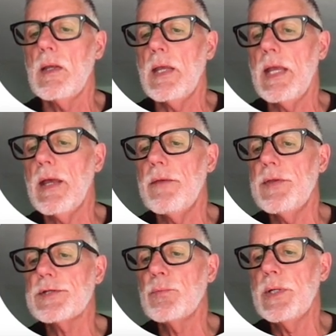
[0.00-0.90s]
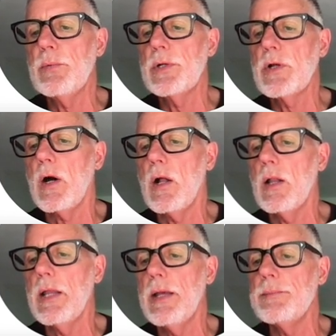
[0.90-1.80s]
And this we would call
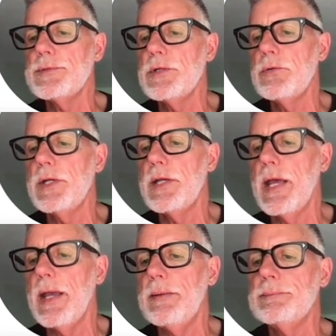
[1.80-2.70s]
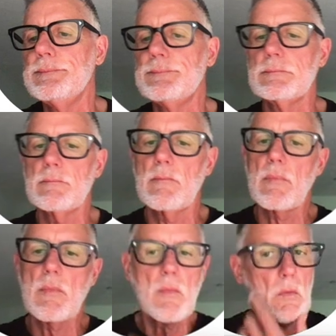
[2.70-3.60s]
M2 today.
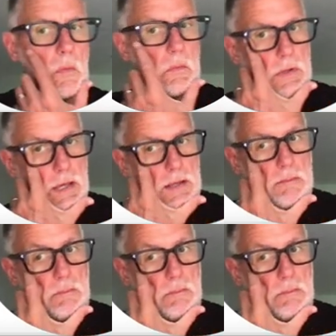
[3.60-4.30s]
Okay?